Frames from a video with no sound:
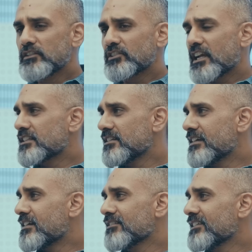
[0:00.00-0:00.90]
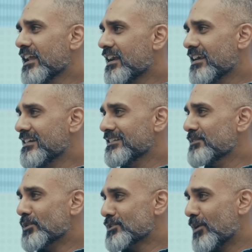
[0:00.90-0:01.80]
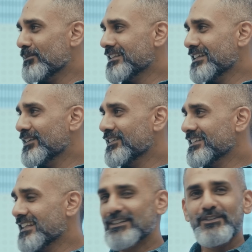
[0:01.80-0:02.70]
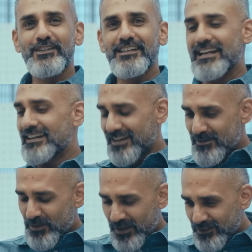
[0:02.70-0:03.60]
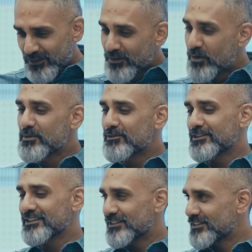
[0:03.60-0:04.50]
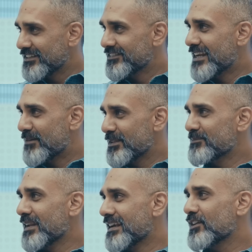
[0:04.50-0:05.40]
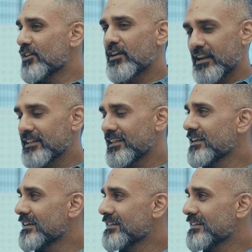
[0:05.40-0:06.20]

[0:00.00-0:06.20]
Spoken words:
just accelerated away like I did the most normal thing on earth, and it's only later I'm looking through the GoPro footage to see if the damn thing blinked or not, and I think it